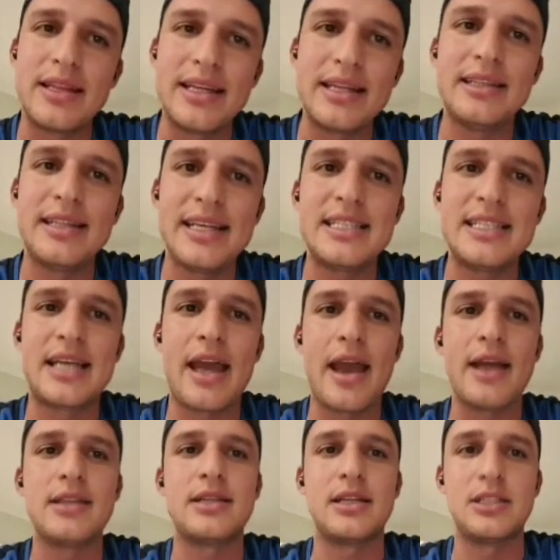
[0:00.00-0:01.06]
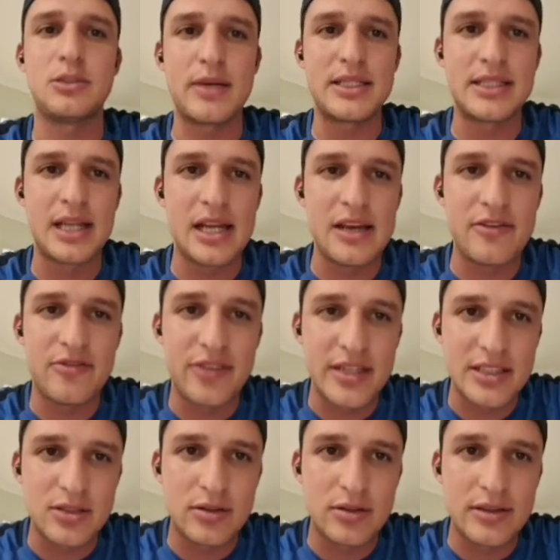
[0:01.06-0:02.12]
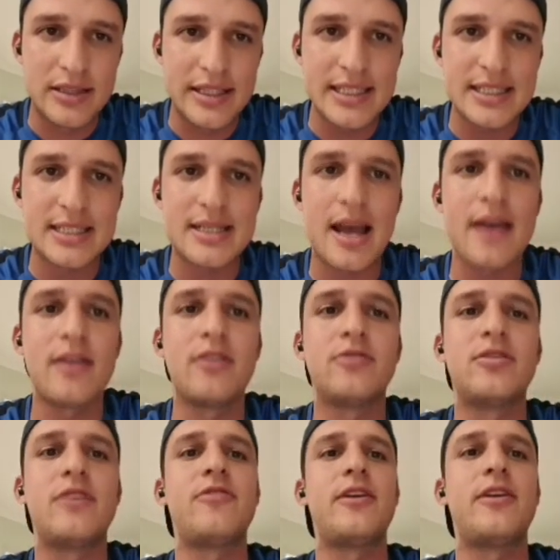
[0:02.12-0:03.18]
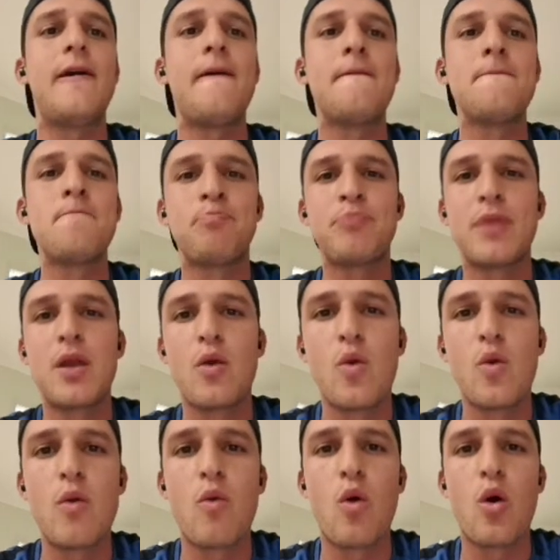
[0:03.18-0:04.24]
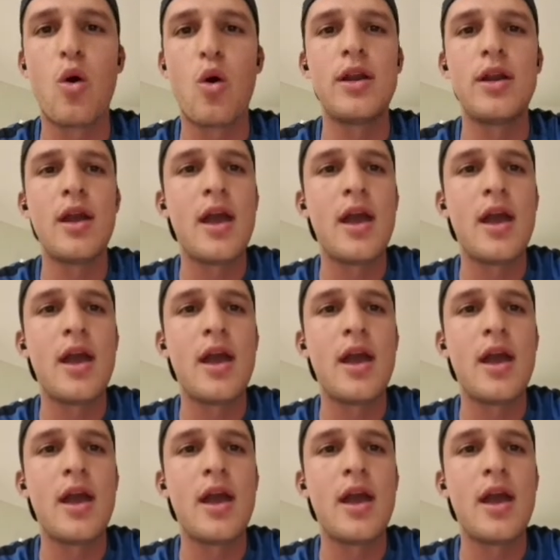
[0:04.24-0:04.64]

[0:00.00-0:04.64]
in this case, and especially if he's on this side of the field, we want